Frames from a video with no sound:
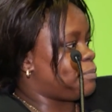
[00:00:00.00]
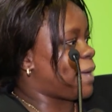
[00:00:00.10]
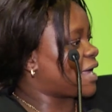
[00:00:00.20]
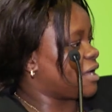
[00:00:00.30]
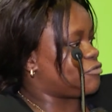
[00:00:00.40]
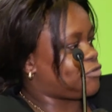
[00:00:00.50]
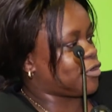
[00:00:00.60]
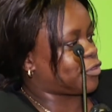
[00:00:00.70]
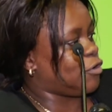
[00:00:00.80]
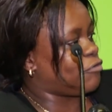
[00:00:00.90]
back and
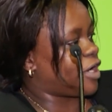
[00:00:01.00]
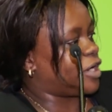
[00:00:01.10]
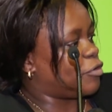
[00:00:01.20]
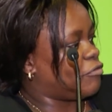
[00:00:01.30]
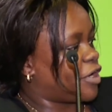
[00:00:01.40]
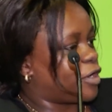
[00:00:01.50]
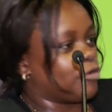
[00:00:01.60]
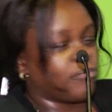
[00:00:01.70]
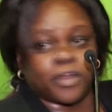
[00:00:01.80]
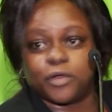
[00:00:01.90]
forth over and over and
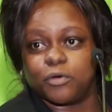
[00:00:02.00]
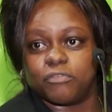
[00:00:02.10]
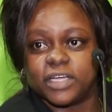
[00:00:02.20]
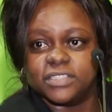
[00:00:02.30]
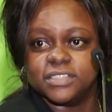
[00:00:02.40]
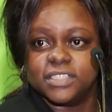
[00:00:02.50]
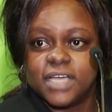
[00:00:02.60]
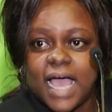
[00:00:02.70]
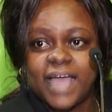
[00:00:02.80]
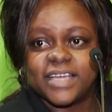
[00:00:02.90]
over and over.
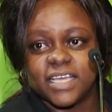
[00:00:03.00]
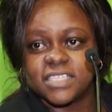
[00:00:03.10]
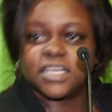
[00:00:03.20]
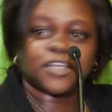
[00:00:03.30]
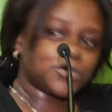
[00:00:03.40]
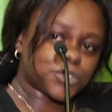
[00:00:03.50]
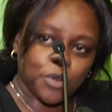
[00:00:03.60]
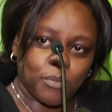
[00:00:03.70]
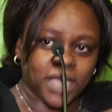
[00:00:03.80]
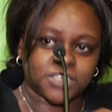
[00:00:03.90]
Agnes, thank you so
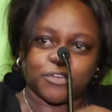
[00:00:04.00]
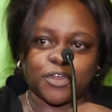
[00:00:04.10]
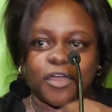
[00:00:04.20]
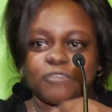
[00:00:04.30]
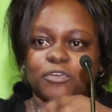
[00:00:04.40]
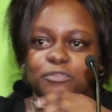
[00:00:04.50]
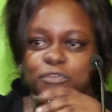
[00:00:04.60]
much for your effort